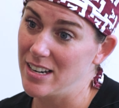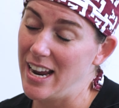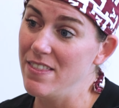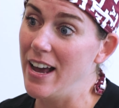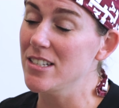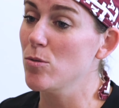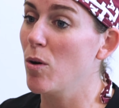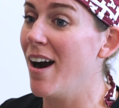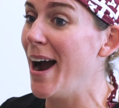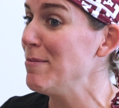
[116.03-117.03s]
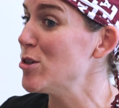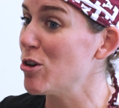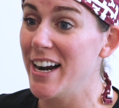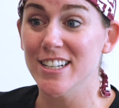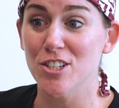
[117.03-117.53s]
And that's where I'm
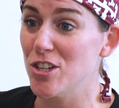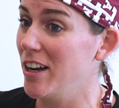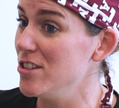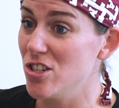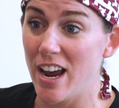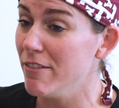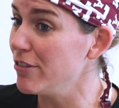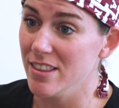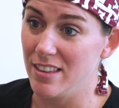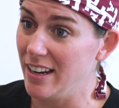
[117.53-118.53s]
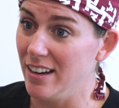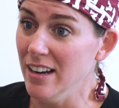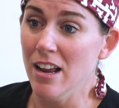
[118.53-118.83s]
trying to change everything.